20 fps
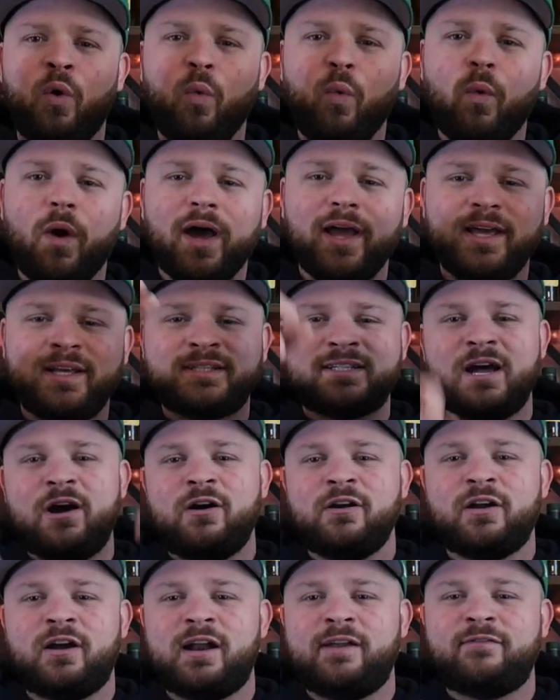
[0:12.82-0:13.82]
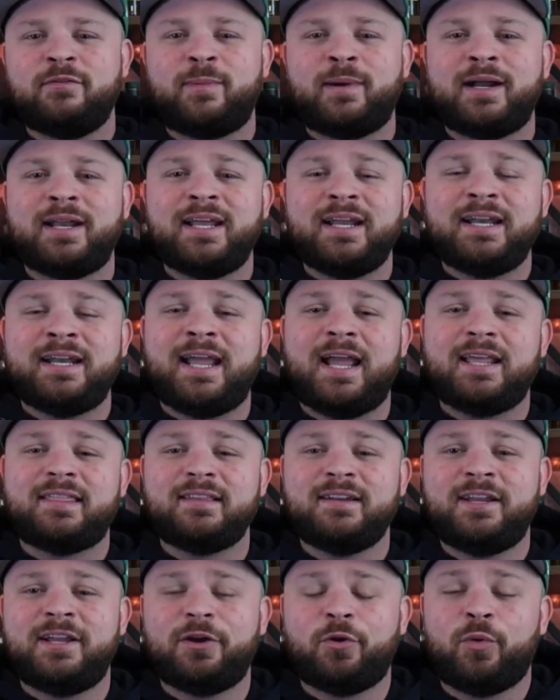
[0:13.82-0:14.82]
What is going on everybody?
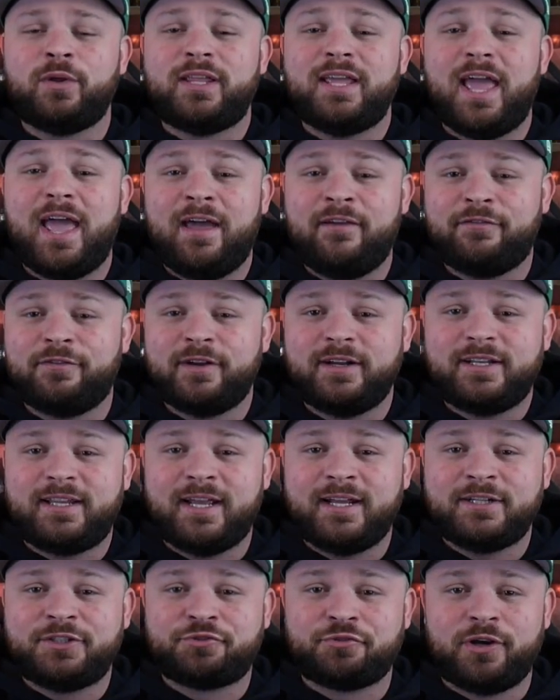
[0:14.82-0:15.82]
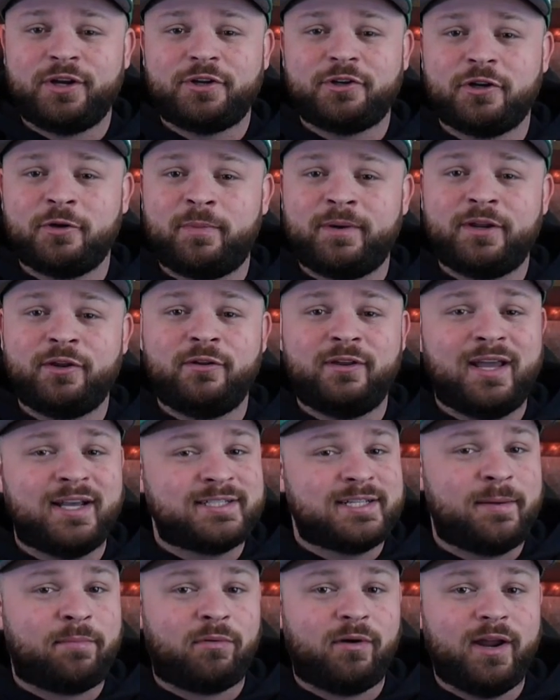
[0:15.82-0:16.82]
Nathan here with the Everyday Drinker bringing you
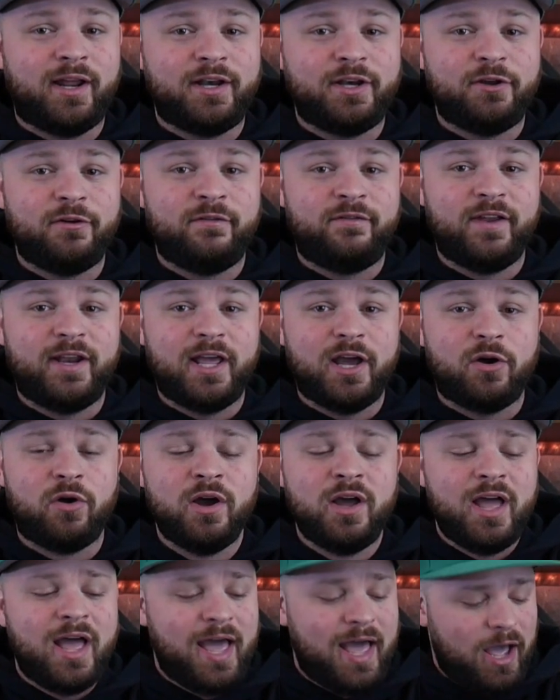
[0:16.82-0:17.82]
guys a brand new video.